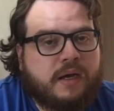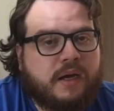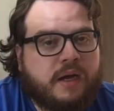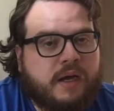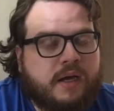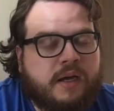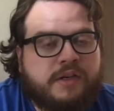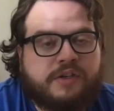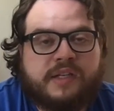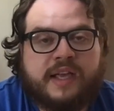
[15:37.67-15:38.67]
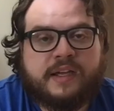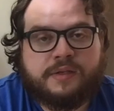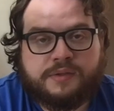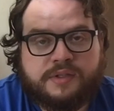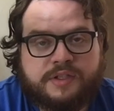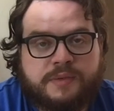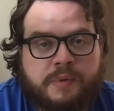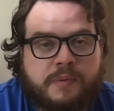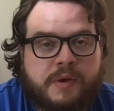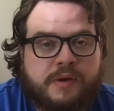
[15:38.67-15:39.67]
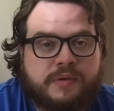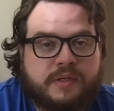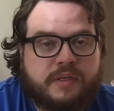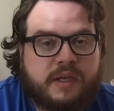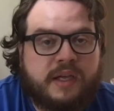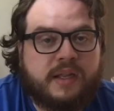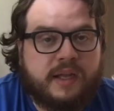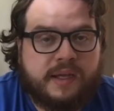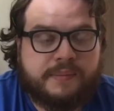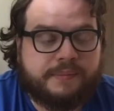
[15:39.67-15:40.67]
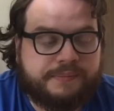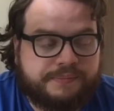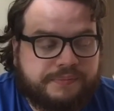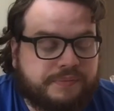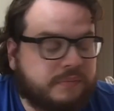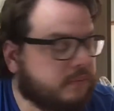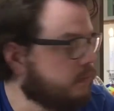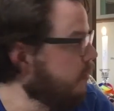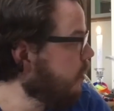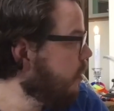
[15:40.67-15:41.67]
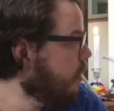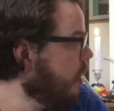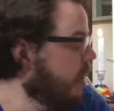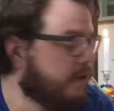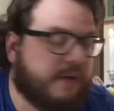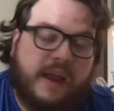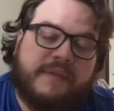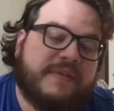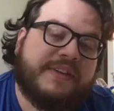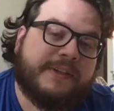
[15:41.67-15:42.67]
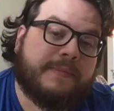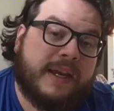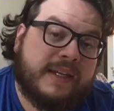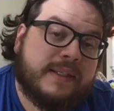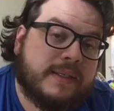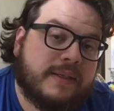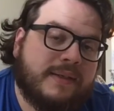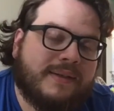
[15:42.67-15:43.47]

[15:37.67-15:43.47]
100 candles to promote healing. I don't have the space.